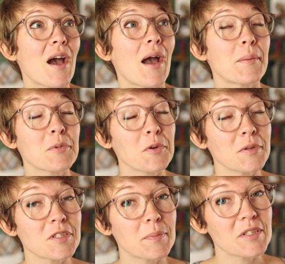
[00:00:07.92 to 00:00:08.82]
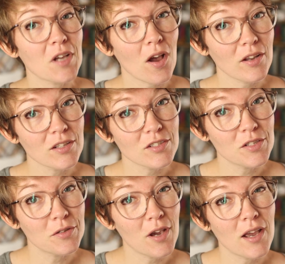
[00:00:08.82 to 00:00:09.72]
I'm going to be talking
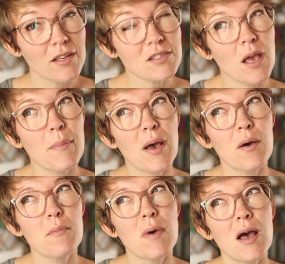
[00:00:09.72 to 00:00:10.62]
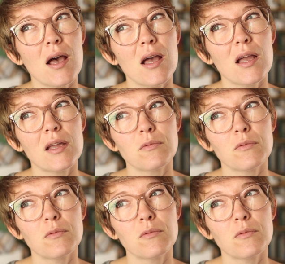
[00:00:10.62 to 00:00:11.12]
to you guys about my,